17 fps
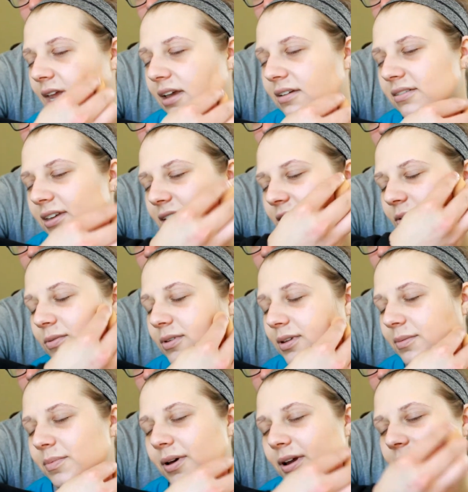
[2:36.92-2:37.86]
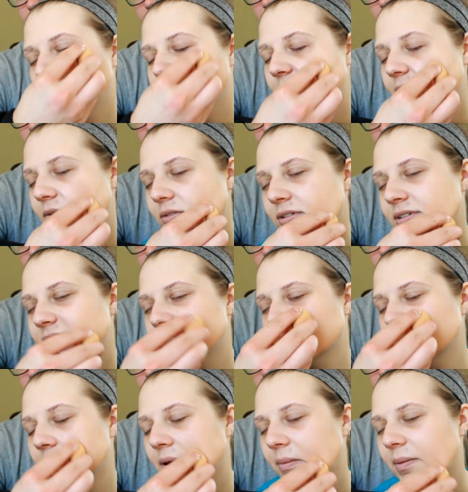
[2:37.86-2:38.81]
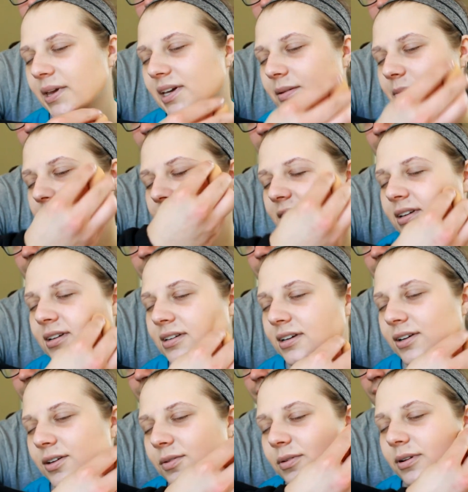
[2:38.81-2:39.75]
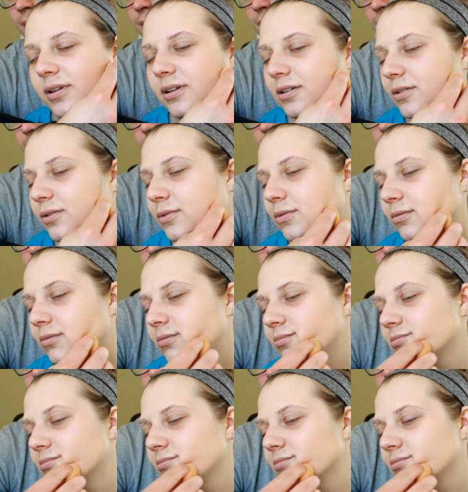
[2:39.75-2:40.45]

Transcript: I feel like you did better when you just did my makeup and I didn't tell you what to do.